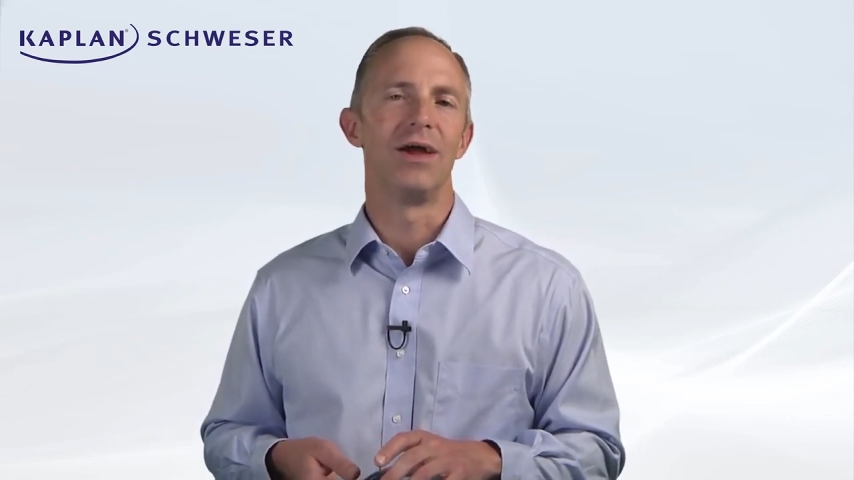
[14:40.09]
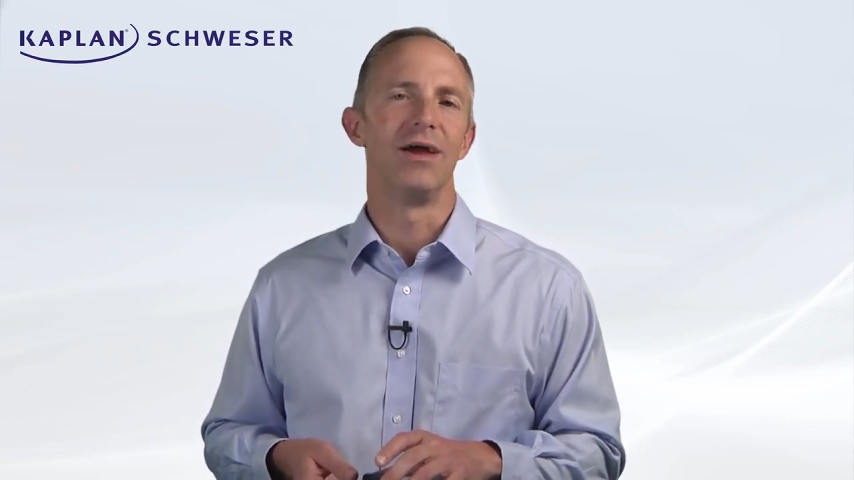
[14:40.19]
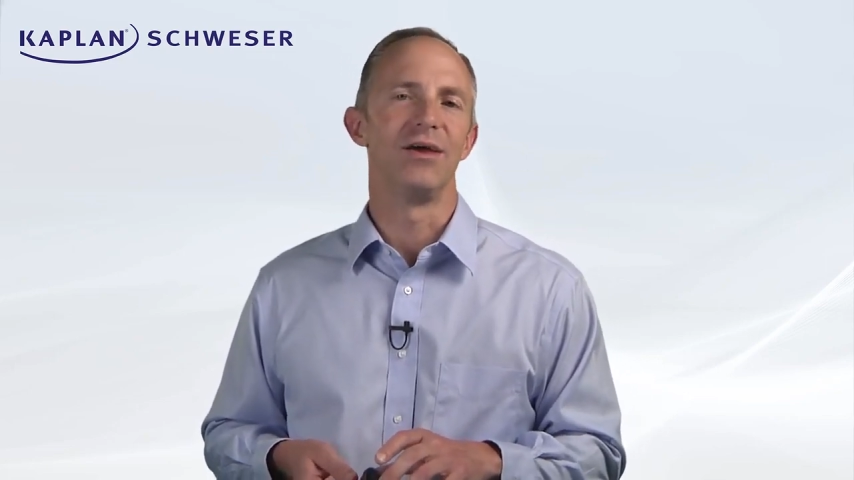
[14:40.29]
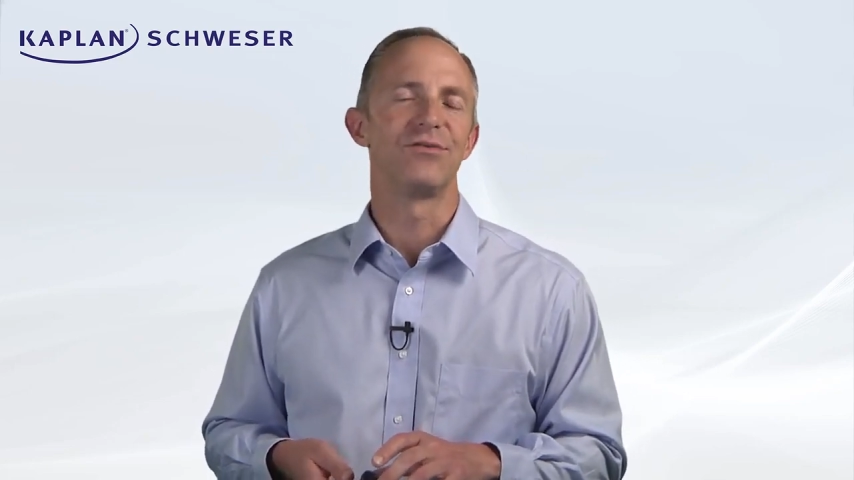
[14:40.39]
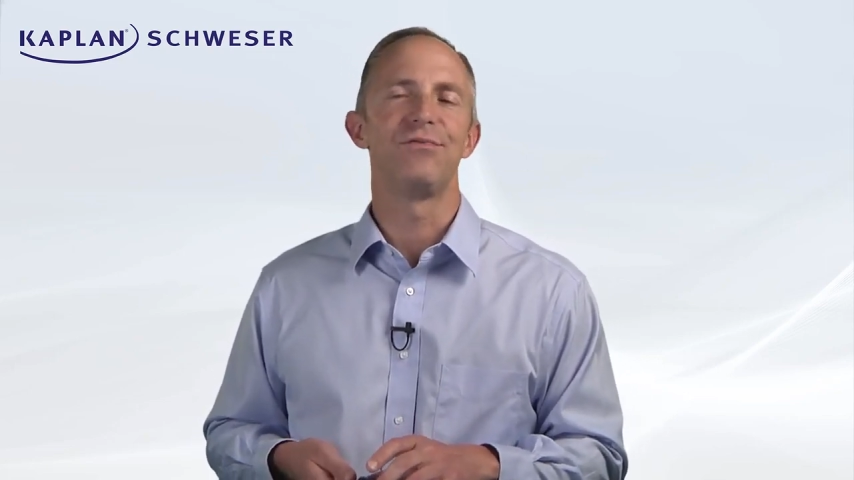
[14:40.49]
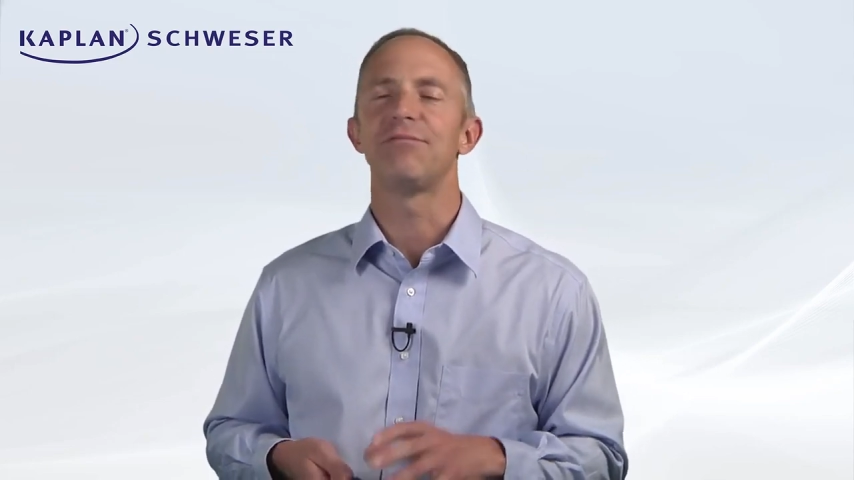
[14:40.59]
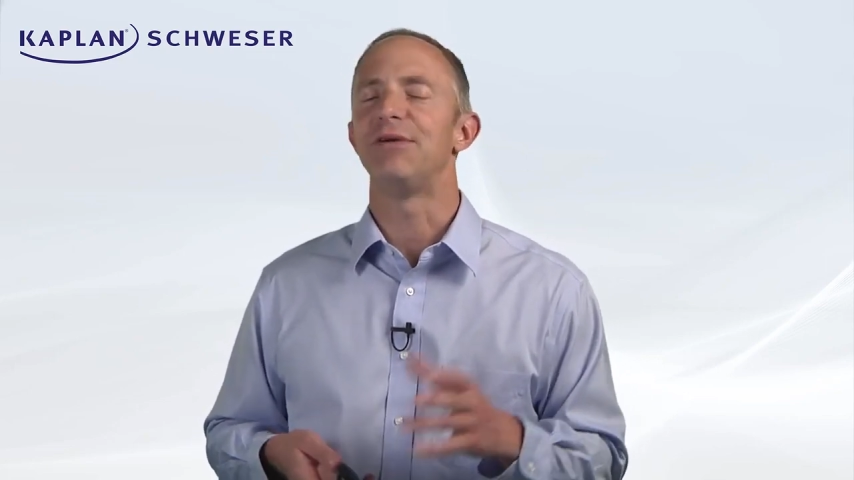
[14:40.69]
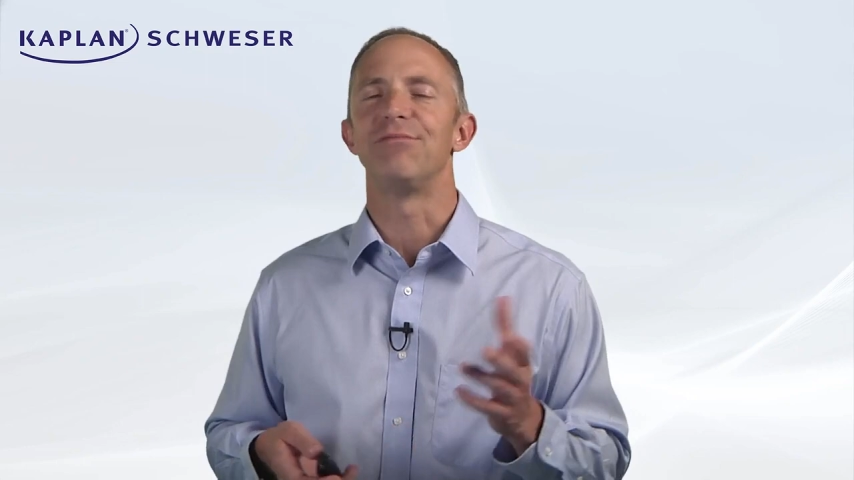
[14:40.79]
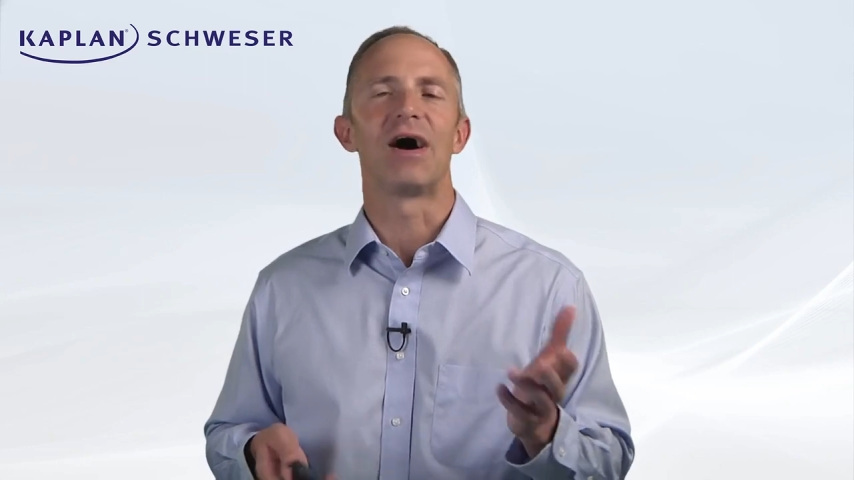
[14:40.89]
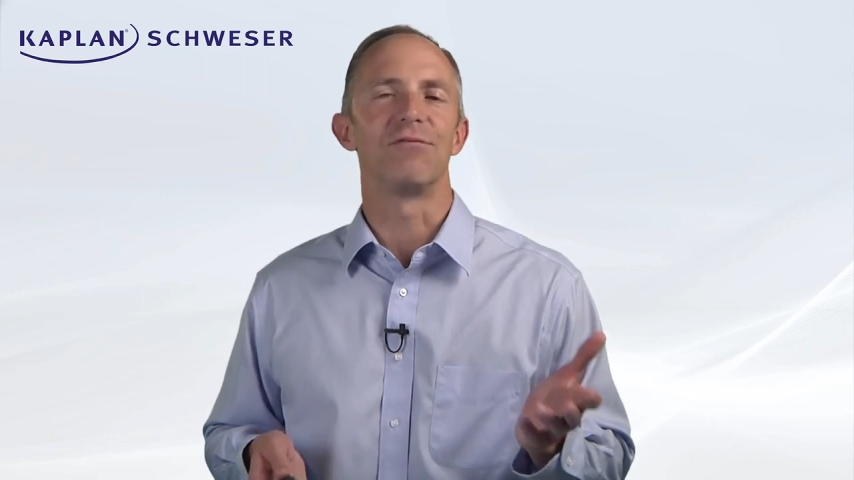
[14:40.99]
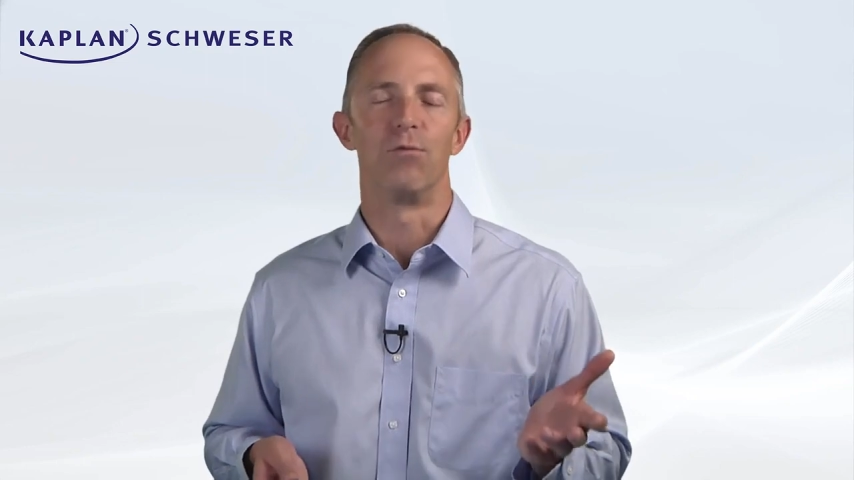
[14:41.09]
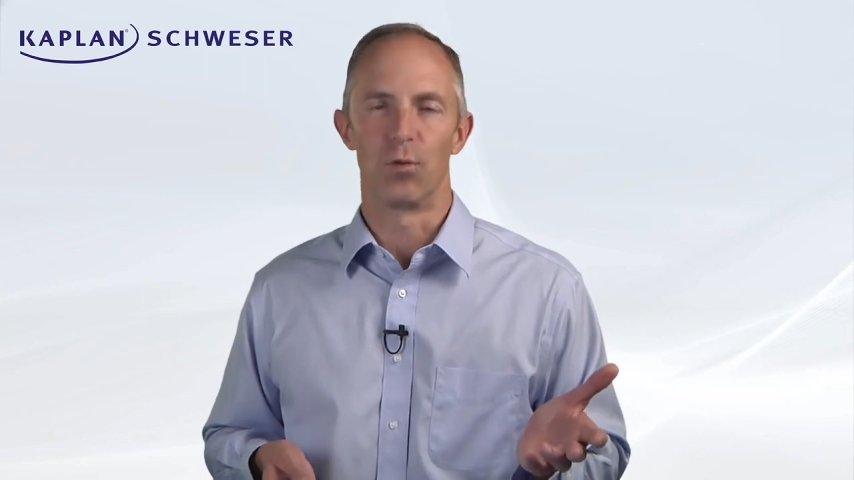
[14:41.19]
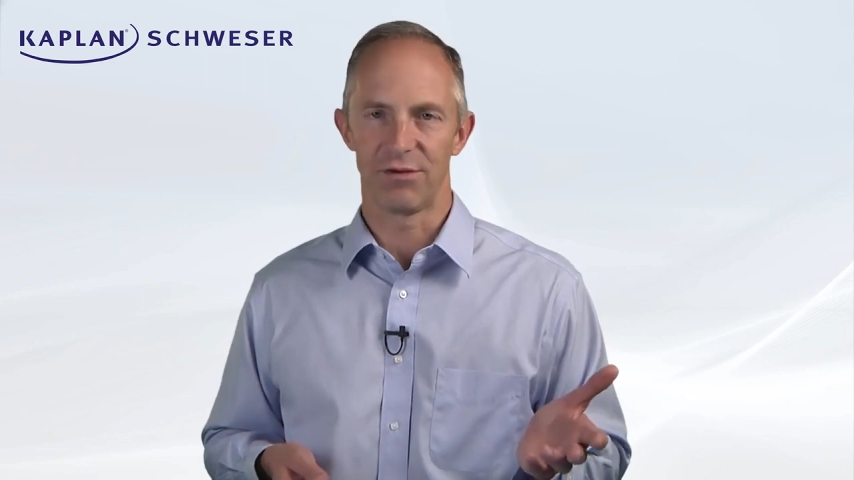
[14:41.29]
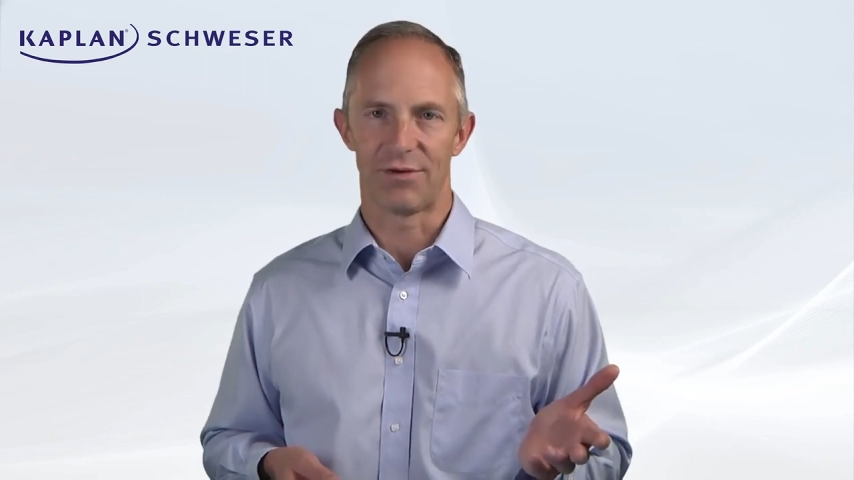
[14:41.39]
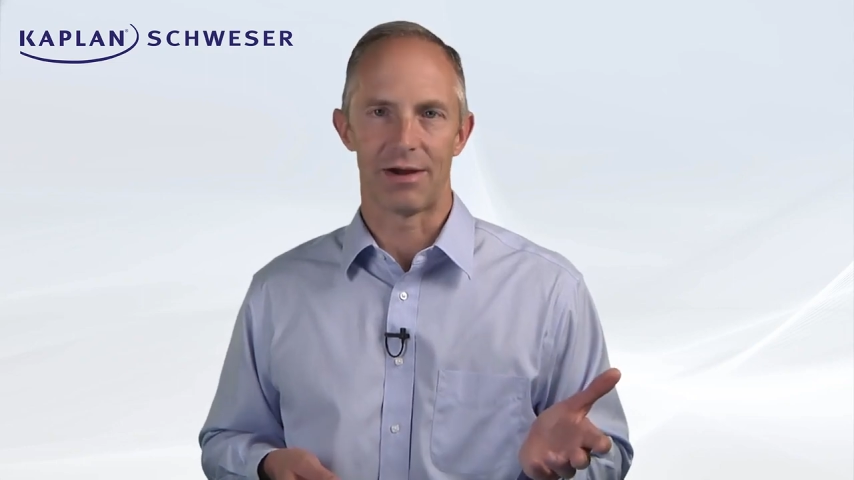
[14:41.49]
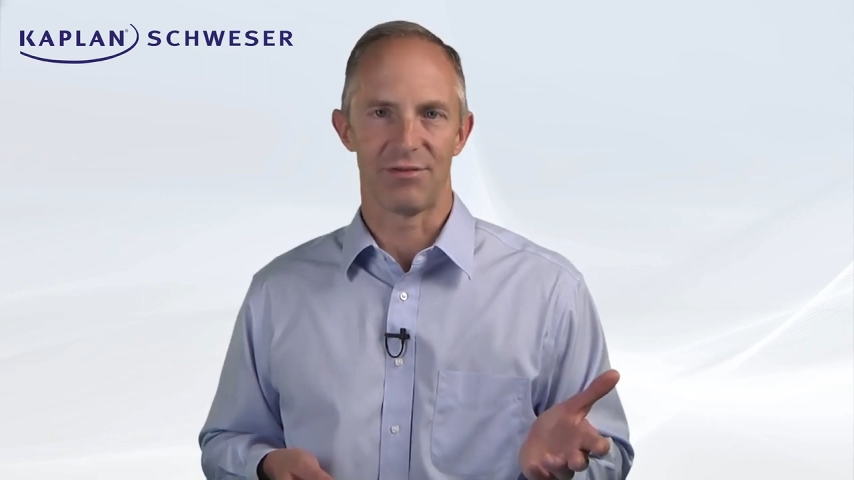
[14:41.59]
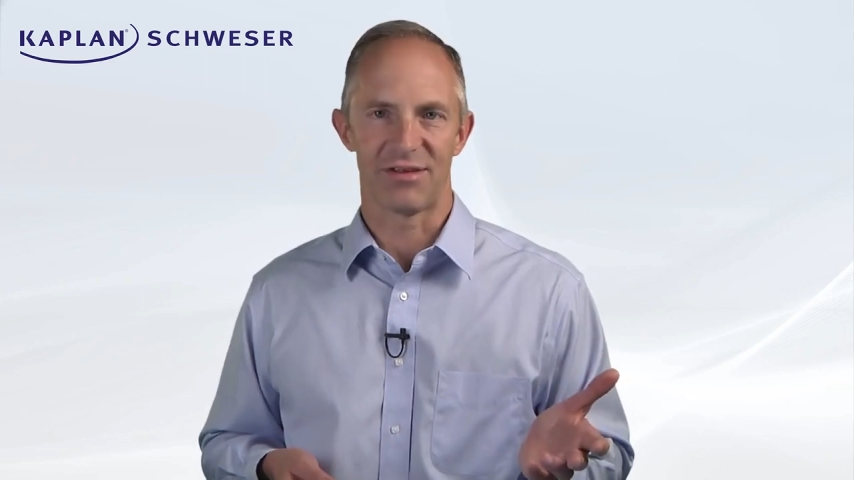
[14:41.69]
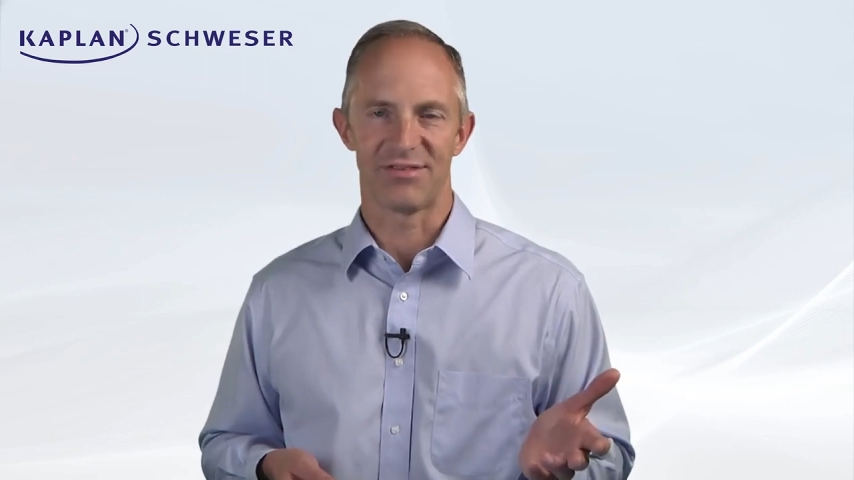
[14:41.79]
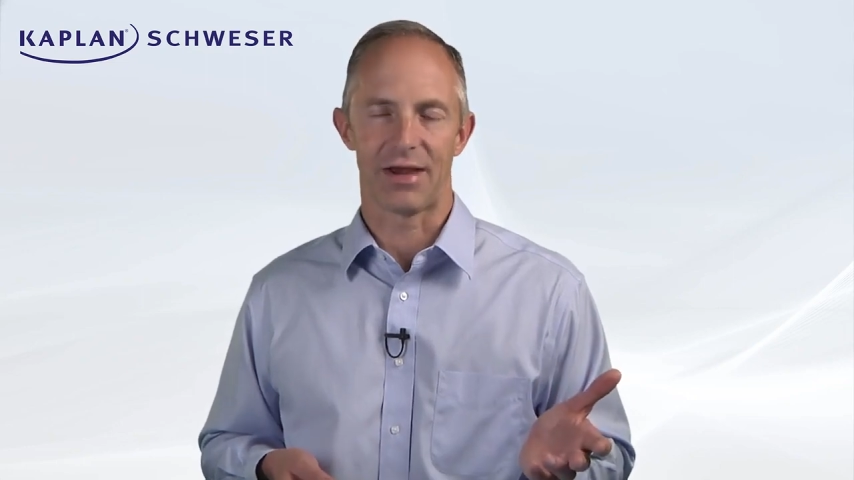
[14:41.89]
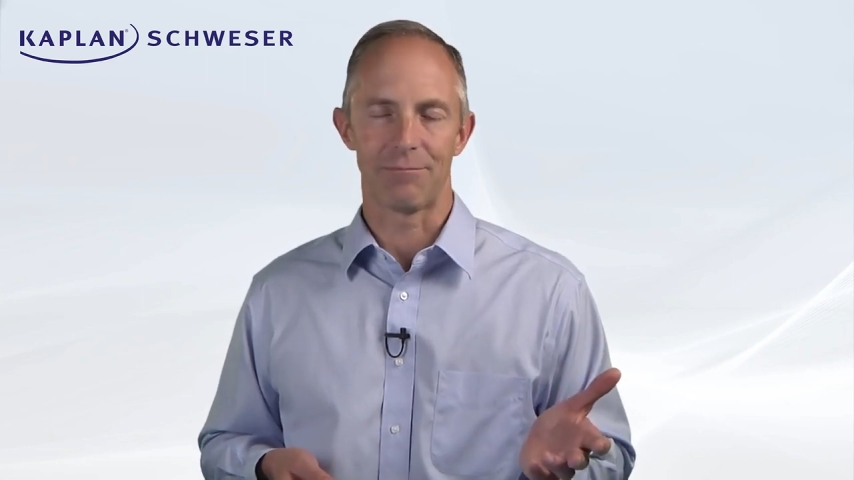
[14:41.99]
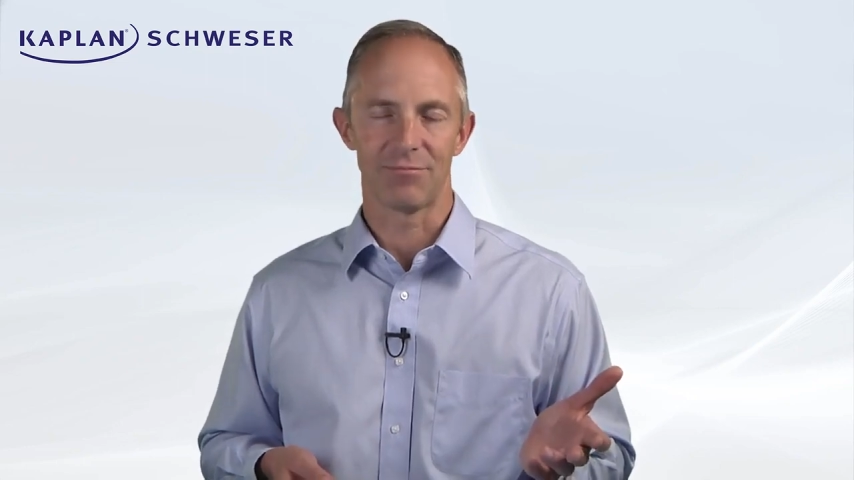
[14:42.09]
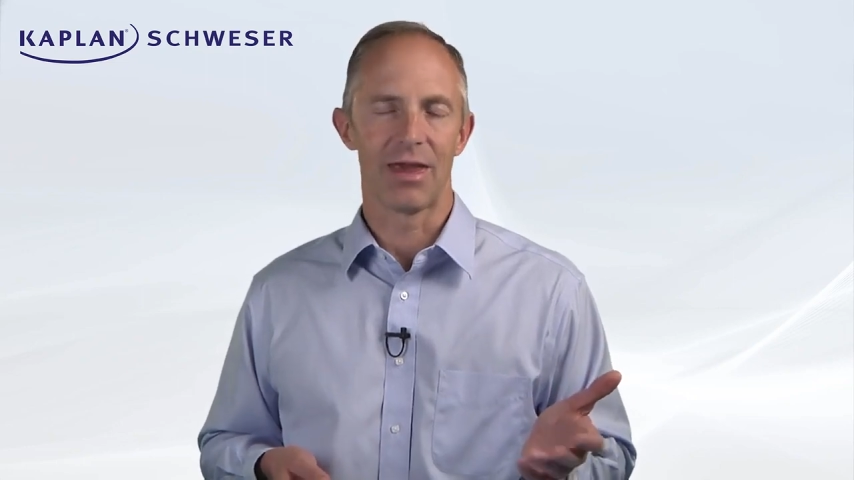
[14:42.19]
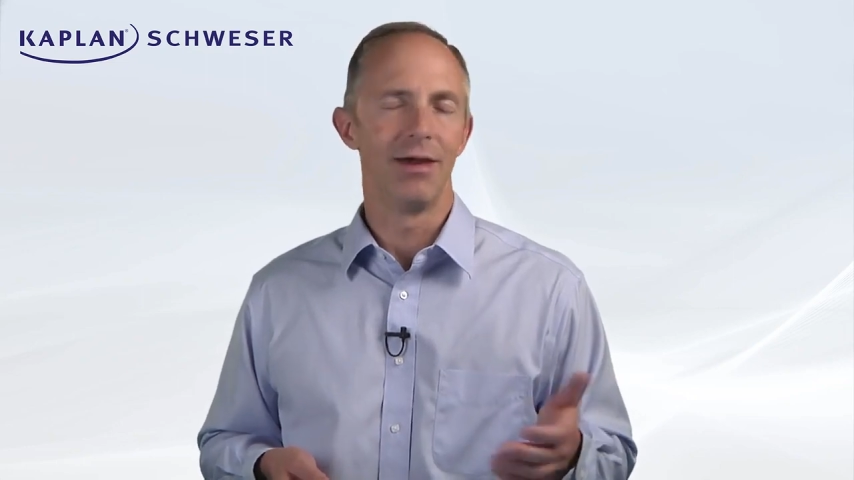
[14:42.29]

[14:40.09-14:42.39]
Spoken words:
is 55-45, let's say.